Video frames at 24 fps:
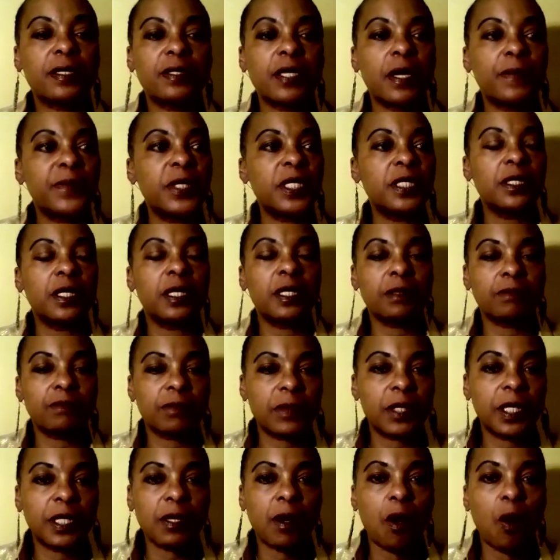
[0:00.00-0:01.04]
I mean,
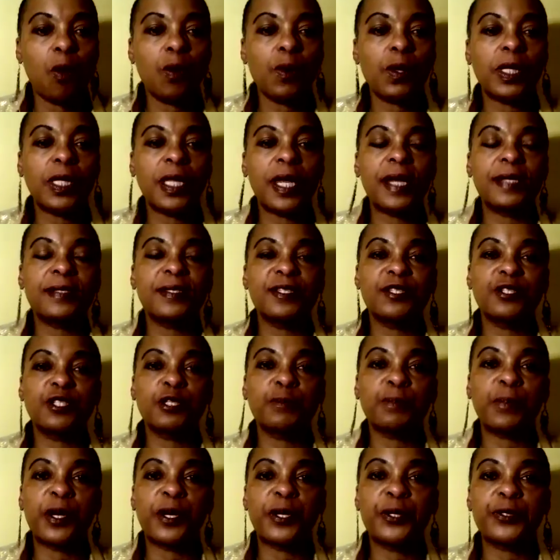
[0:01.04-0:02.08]
the whole class
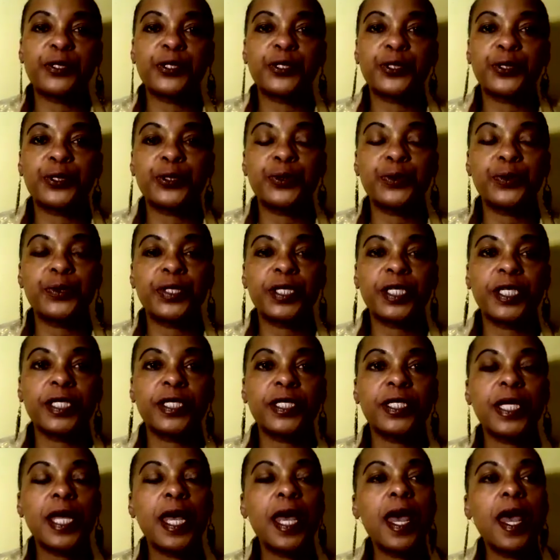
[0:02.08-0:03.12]
conspired to do this.
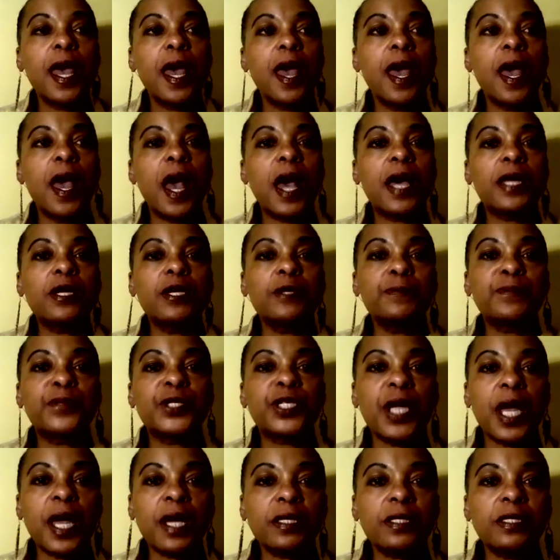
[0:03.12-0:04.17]
And
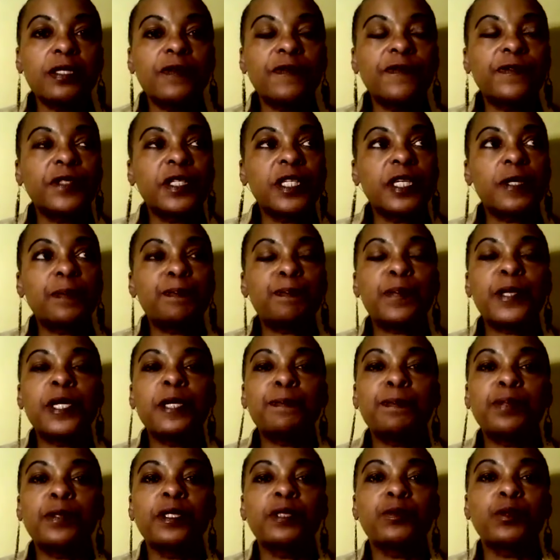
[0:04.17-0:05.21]
objectively,
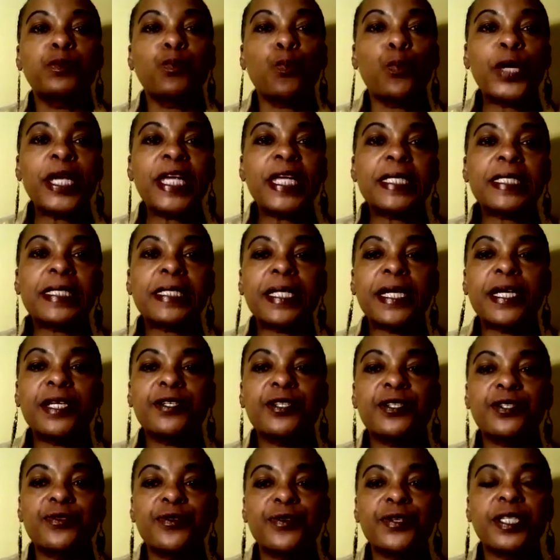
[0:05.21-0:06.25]
people weeks later
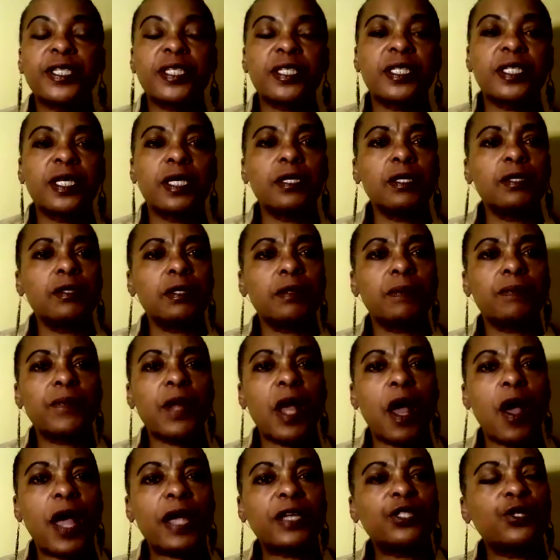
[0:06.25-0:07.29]
started to say,
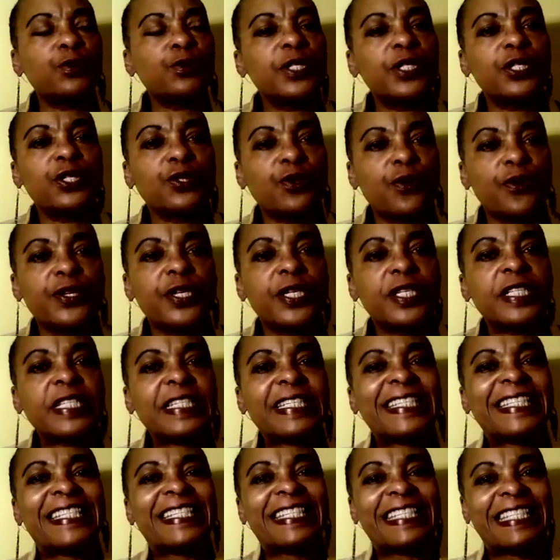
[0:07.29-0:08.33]
actually started to
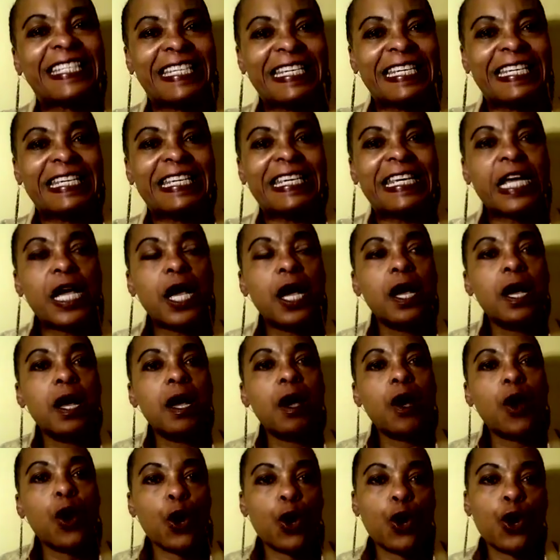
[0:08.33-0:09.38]
see
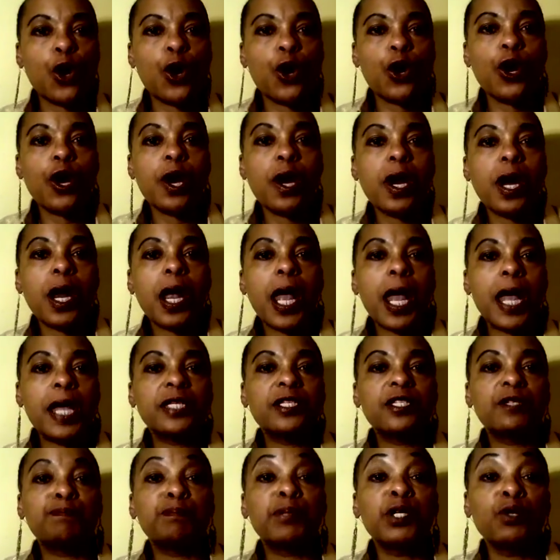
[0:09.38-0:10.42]
her
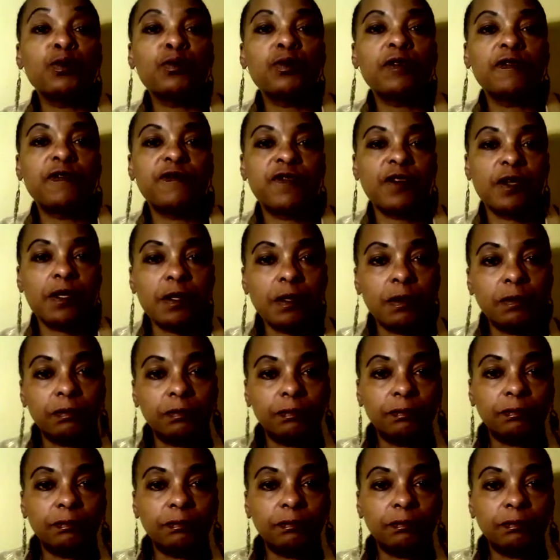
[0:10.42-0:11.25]
as beautiful.